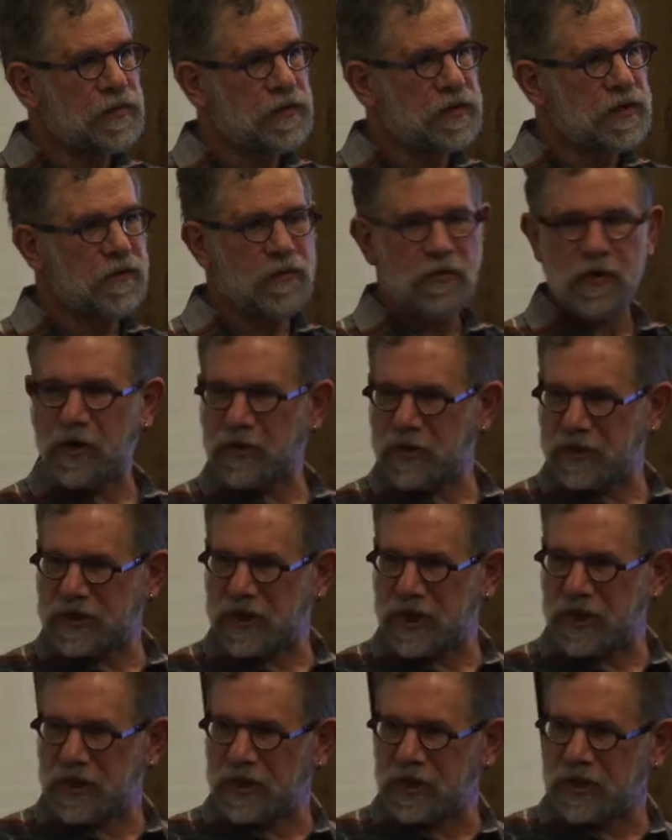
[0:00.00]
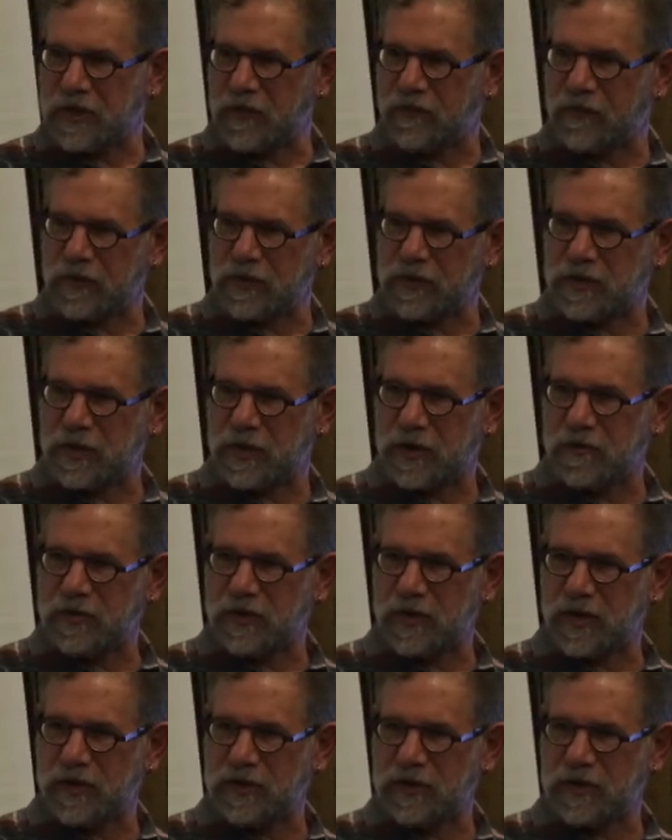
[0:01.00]
Is everyone understanding the difference that
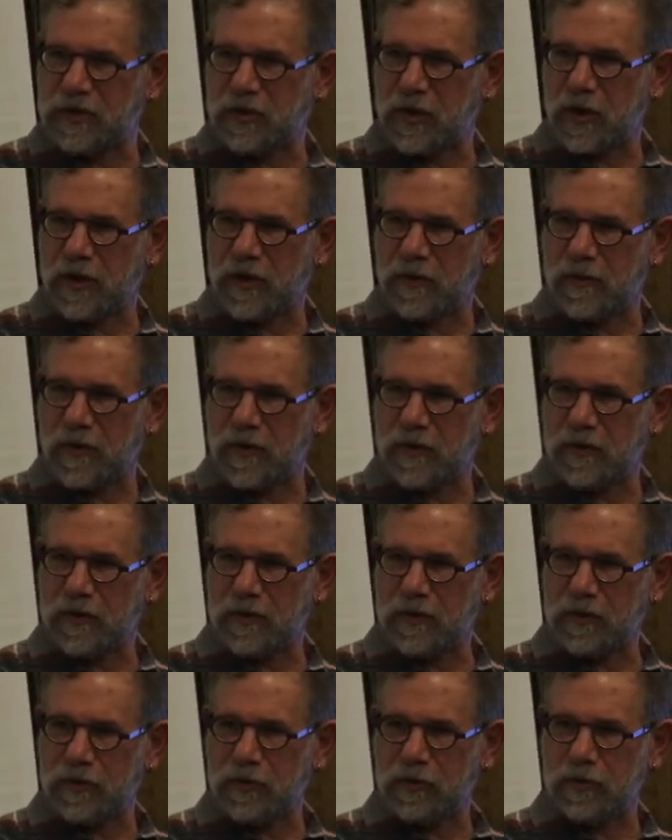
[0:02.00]
I'm trying to talk about?